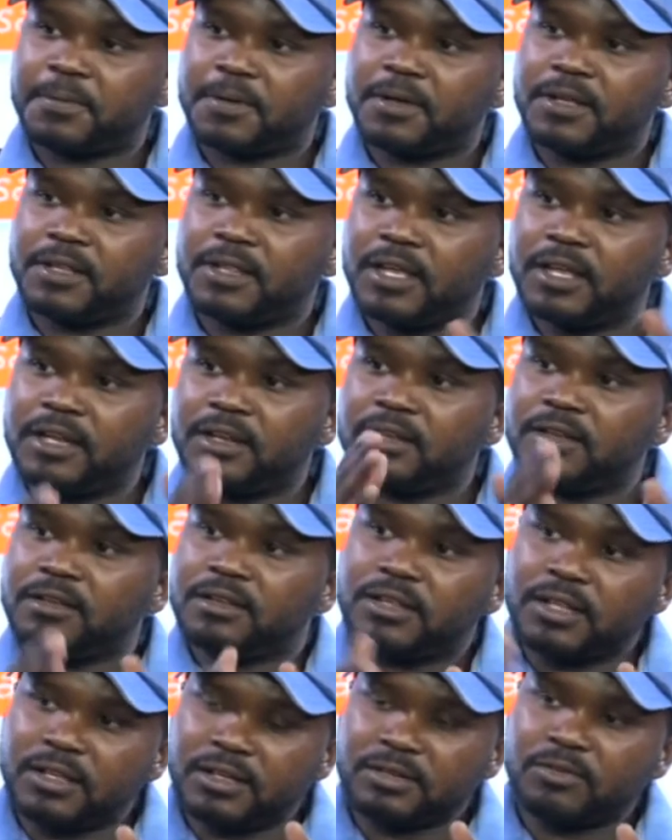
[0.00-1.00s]
then
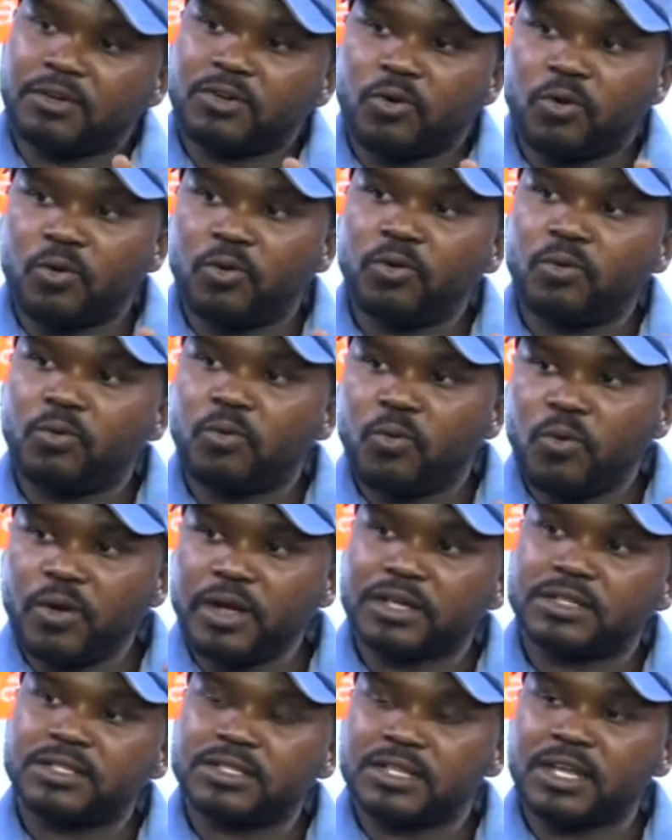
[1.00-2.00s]
the whole work
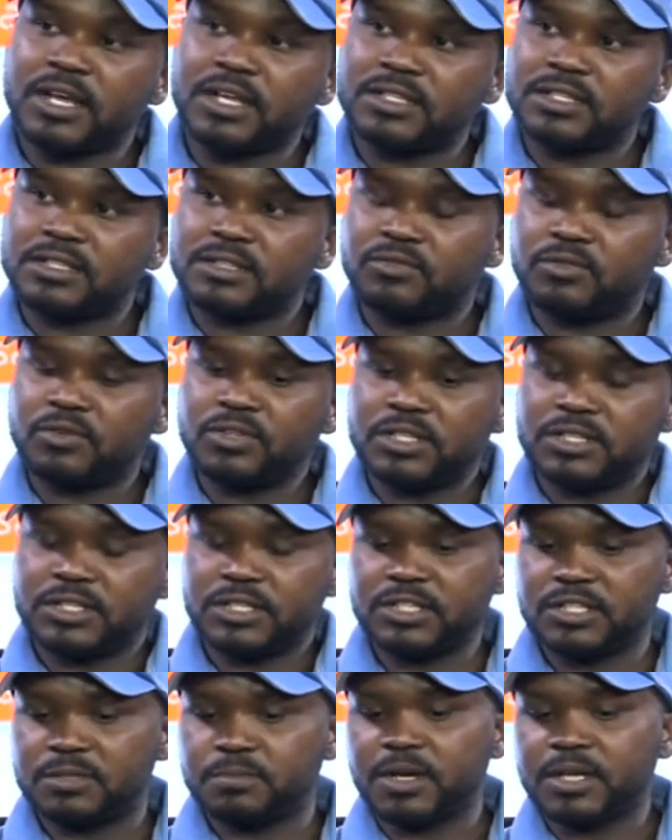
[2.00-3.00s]
starts for the 6
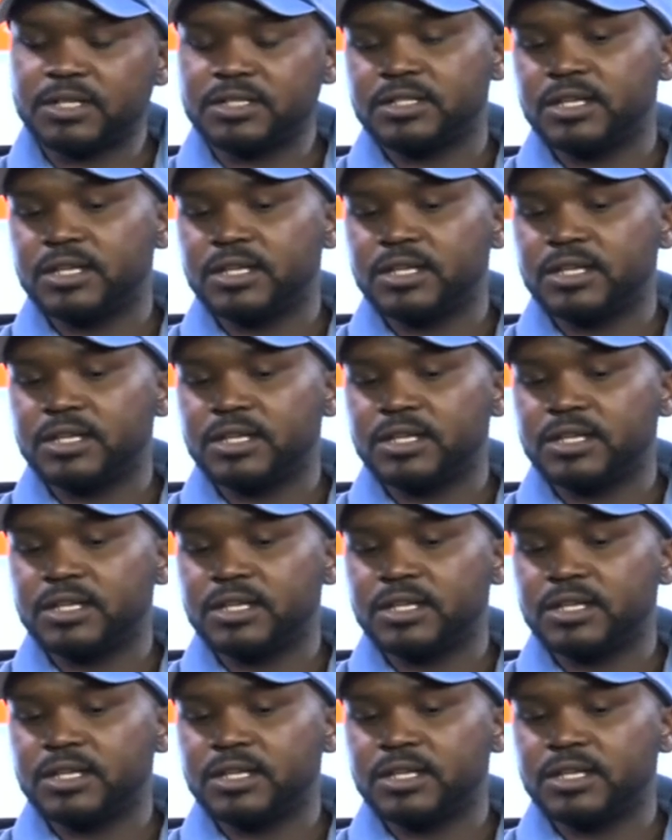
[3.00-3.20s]
months,